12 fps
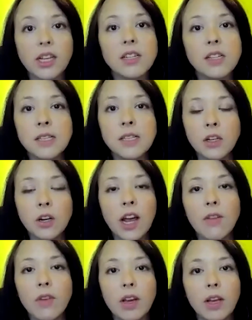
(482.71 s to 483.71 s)
consider
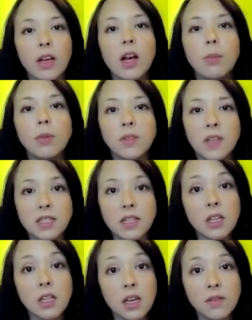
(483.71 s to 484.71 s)
having a couple sets of
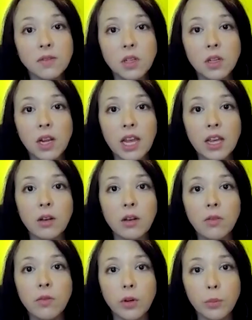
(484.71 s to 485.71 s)
gloves on hand
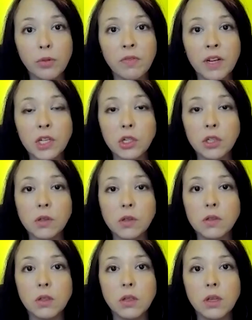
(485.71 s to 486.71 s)
for your professionals